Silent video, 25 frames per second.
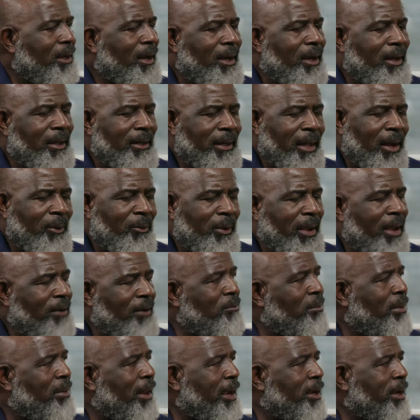Uh, now we
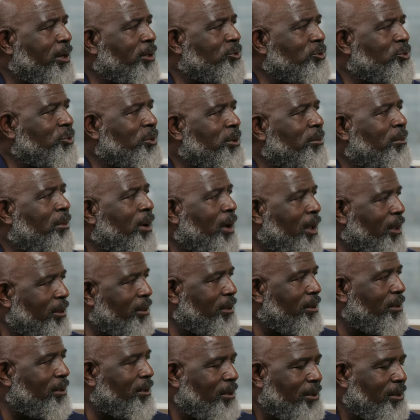have a Black History
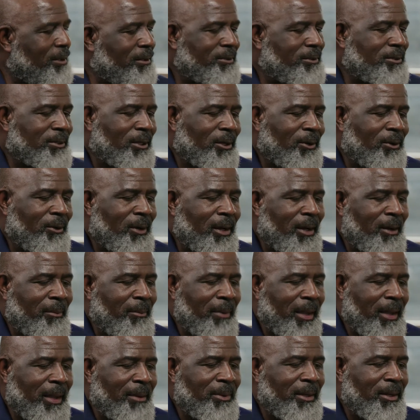Month. So uh,
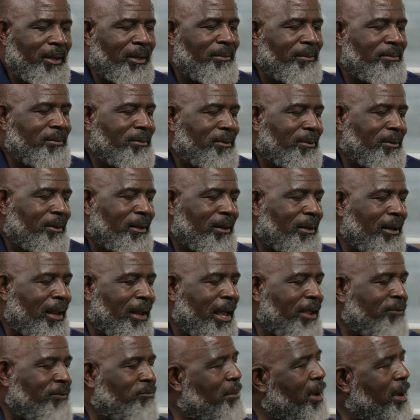maybe
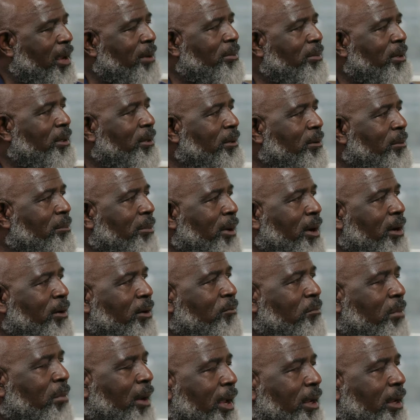life might be a
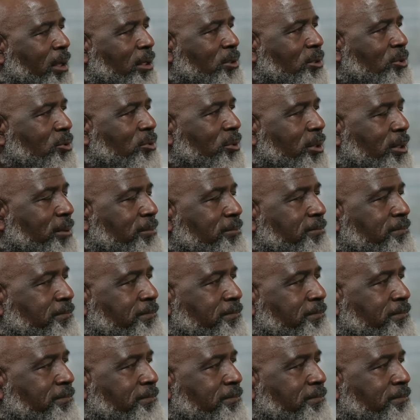part of Black history.